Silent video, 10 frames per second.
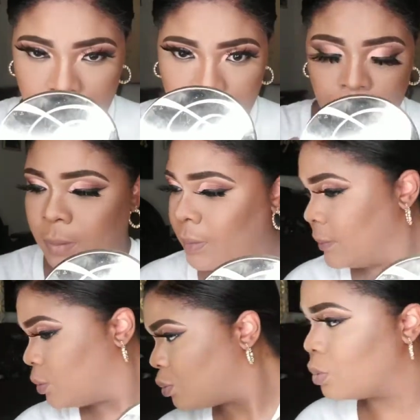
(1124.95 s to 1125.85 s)
but it's
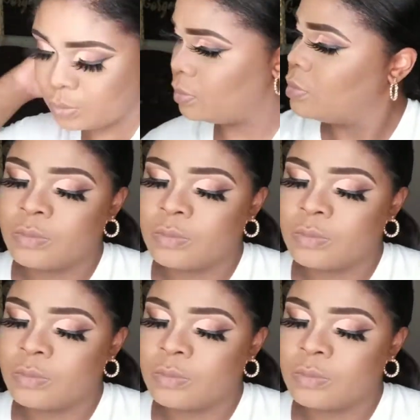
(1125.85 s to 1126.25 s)
really nice and